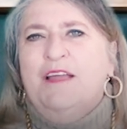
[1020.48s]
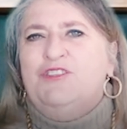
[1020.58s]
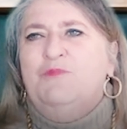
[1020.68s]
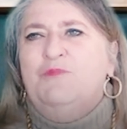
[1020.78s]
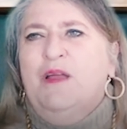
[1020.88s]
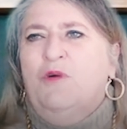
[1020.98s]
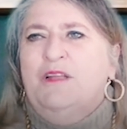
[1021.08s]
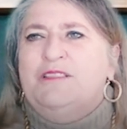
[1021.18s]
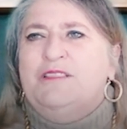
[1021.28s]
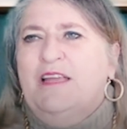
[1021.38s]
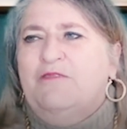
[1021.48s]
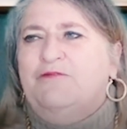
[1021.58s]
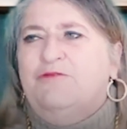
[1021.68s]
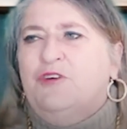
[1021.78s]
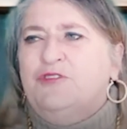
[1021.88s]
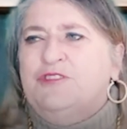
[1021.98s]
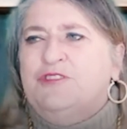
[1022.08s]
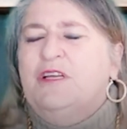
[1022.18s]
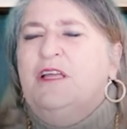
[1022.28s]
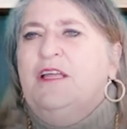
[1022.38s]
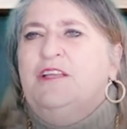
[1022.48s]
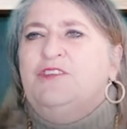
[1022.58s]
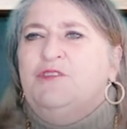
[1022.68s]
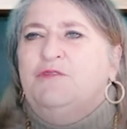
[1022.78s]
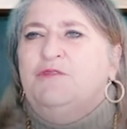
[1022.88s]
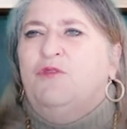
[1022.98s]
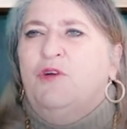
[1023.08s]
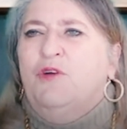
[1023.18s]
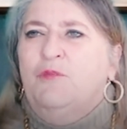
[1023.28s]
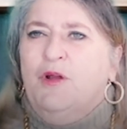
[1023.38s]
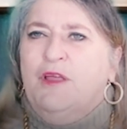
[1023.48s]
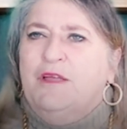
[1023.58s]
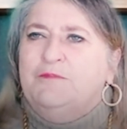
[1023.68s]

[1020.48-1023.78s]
you might want to take first into a foreign market?